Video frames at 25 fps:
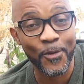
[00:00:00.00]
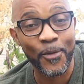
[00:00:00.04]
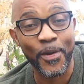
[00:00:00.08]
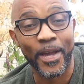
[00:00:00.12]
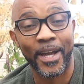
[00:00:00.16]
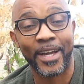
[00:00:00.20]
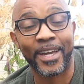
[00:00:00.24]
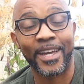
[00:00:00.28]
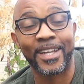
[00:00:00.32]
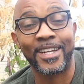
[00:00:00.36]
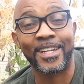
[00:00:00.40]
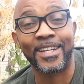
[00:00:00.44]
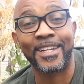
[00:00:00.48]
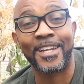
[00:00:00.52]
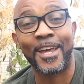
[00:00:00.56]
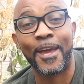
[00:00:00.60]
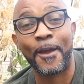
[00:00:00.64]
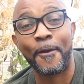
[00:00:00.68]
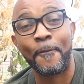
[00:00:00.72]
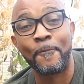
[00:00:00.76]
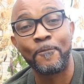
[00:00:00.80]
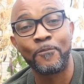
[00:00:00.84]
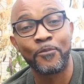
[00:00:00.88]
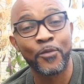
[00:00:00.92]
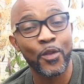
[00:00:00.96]
we are getting
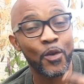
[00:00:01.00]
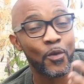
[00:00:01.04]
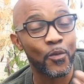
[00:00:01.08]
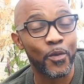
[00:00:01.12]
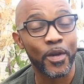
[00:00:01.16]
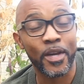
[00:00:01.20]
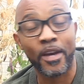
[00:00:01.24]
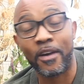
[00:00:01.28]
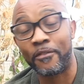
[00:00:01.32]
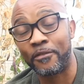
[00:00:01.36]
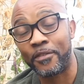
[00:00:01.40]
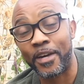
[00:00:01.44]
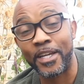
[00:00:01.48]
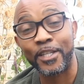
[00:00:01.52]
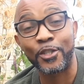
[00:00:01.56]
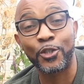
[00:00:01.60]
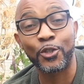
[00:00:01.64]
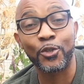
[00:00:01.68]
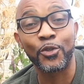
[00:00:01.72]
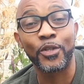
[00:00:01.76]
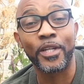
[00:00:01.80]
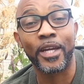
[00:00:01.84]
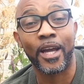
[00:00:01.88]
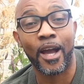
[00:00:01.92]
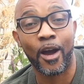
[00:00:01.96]
there. We are
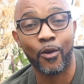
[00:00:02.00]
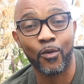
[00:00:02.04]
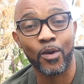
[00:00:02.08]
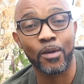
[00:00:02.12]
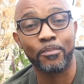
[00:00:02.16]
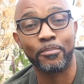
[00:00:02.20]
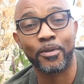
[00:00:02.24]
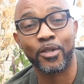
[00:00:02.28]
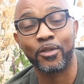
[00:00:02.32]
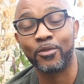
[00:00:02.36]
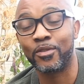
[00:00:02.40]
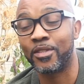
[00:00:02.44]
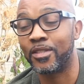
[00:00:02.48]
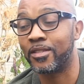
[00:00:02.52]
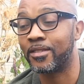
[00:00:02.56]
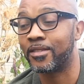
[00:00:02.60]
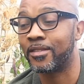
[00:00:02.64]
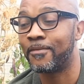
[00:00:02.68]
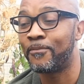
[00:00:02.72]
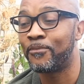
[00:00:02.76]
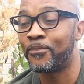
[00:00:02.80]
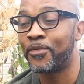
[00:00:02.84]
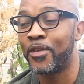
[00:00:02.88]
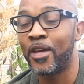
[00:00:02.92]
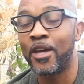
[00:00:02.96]
fine-tuning our
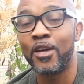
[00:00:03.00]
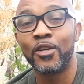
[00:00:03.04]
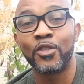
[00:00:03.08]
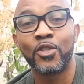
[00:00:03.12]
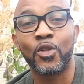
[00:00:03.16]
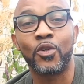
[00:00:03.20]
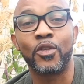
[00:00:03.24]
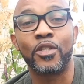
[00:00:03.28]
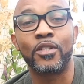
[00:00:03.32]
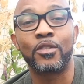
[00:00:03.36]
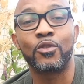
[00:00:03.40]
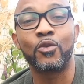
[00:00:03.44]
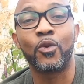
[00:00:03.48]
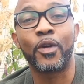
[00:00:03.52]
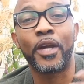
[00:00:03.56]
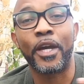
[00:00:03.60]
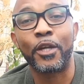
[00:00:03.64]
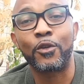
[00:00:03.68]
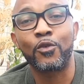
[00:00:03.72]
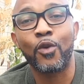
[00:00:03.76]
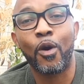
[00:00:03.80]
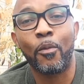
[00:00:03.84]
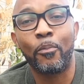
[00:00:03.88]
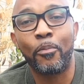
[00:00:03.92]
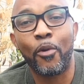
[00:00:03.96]
approaches. So to
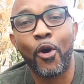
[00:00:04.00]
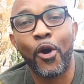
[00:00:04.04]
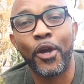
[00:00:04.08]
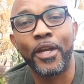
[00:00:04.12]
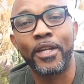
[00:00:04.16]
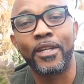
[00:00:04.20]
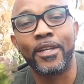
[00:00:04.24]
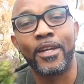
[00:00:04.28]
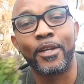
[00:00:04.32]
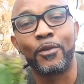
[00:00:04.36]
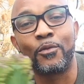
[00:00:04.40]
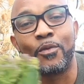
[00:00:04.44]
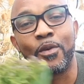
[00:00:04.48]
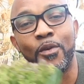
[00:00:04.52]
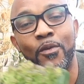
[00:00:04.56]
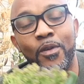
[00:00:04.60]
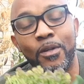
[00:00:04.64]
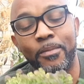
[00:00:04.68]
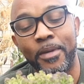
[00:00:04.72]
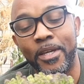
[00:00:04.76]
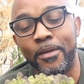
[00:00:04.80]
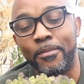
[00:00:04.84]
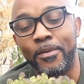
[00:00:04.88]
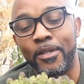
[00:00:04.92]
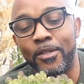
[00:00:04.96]
get to a point that we
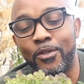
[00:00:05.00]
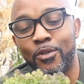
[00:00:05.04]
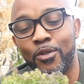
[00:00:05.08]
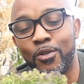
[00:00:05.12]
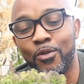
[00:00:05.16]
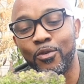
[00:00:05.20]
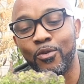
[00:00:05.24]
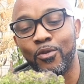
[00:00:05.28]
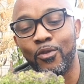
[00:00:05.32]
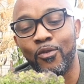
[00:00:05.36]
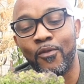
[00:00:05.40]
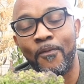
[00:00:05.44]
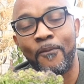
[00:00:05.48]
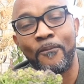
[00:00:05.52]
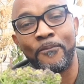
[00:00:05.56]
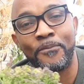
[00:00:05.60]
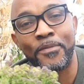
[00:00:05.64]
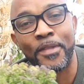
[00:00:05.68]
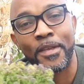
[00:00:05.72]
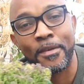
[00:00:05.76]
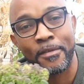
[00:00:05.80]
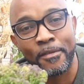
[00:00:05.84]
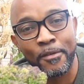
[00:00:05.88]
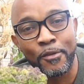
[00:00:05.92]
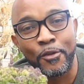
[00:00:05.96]
will be able to
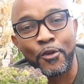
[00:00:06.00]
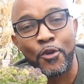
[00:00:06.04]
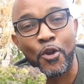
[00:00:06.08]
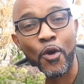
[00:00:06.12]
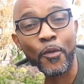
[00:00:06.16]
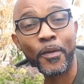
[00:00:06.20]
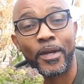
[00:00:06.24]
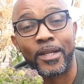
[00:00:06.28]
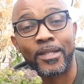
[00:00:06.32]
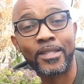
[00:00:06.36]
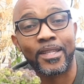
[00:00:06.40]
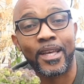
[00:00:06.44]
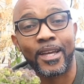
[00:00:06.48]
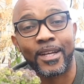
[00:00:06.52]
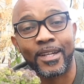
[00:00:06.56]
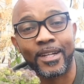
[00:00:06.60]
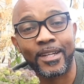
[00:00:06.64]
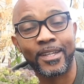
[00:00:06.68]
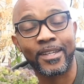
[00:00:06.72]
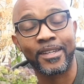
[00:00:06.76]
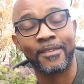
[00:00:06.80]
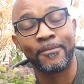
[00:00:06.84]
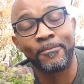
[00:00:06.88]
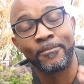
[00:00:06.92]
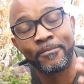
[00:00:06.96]
know
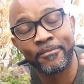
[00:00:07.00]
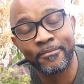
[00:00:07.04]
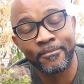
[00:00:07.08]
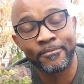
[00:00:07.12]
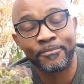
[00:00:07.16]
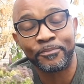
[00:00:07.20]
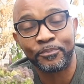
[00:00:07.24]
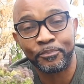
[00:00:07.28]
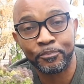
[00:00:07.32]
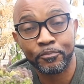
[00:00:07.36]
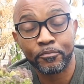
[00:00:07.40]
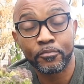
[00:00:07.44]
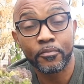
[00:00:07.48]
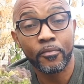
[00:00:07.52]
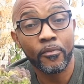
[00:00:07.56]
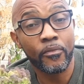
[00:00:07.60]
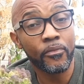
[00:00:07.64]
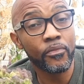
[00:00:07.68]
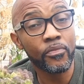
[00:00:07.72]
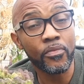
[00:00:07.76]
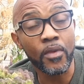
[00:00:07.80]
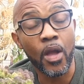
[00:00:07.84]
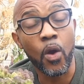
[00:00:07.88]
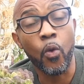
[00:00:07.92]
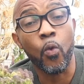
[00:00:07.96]
exactly
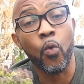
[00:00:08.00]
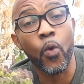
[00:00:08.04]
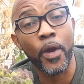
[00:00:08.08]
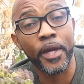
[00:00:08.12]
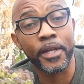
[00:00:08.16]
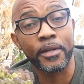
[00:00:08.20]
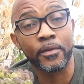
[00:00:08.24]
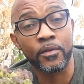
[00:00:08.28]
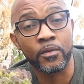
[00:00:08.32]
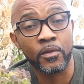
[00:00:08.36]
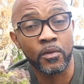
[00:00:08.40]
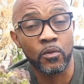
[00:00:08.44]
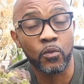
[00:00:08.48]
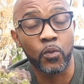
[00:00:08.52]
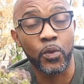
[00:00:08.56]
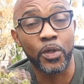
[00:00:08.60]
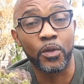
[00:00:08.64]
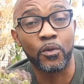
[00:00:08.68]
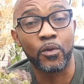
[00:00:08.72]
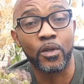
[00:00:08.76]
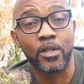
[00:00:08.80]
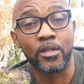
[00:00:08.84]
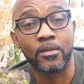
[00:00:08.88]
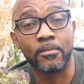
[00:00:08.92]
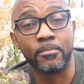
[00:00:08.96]
when
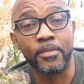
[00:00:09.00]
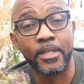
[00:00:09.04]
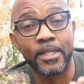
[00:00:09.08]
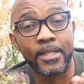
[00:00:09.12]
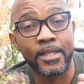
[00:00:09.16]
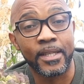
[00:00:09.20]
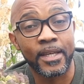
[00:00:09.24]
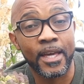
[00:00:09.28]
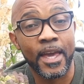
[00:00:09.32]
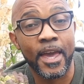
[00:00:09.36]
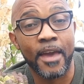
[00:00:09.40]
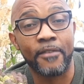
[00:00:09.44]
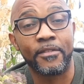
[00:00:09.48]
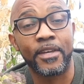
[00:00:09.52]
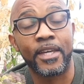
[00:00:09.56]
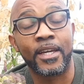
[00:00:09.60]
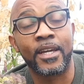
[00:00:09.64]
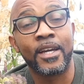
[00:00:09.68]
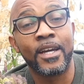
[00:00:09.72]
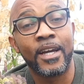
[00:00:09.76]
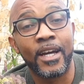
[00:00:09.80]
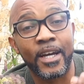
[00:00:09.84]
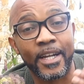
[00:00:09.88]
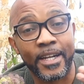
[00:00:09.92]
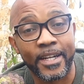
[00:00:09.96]
we will be
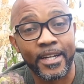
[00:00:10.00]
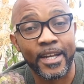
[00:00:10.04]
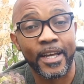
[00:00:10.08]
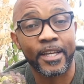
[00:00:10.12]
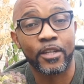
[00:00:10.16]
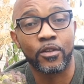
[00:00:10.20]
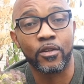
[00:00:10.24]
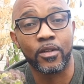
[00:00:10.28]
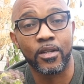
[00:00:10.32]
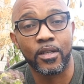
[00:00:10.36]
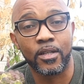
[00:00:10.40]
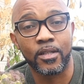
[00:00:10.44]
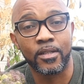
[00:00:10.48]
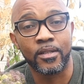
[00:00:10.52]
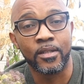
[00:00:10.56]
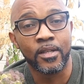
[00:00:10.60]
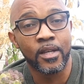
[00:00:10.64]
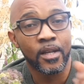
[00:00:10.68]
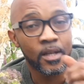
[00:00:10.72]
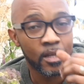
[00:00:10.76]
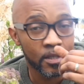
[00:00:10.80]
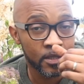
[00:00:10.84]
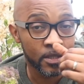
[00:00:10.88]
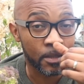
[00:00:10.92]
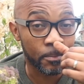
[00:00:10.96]
having a regular
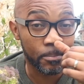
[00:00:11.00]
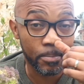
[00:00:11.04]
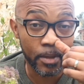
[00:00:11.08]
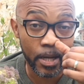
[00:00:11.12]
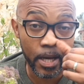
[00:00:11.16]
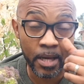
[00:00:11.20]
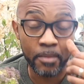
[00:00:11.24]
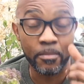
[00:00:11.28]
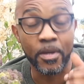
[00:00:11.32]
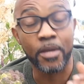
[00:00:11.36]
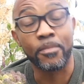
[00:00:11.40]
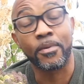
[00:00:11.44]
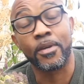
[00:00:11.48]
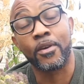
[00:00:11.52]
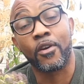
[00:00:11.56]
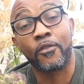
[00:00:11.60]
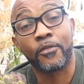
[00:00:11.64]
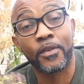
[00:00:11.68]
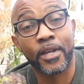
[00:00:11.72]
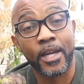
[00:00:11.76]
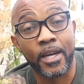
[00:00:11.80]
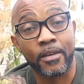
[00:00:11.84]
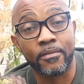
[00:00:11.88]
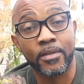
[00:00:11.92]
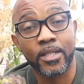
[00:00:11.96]
supply maybe
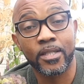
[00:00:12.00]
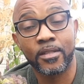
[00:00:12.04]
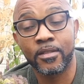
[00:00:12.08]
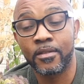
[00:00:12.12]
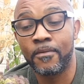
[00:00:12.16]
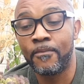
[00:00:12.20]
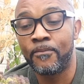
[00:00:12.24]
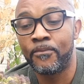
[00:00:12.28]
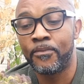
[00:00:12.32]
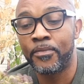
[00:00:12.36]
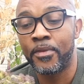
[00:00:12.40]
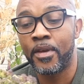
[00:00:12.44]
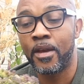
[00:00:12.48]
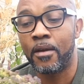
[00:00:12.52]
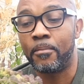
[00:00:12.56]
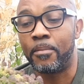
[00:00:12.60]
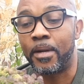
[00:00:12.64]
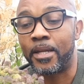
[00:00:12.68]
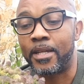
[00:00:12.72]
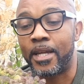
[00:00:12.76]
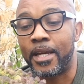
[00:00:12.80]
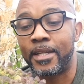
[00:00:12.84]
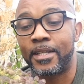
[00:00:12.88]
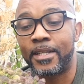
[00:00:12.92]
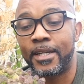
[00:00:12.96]
of carrots.
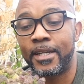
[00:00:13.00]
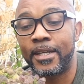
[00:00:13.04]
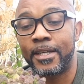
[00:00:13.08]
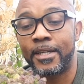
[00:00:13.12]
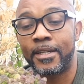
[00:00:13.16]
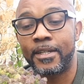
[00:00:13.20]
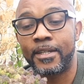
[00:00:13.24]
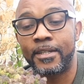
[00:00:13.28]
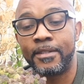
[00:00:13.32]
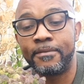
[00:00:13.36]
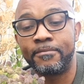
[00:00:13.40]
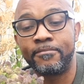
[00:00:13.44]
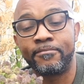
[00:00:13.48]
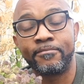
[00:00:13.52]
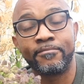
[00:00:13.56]
But I think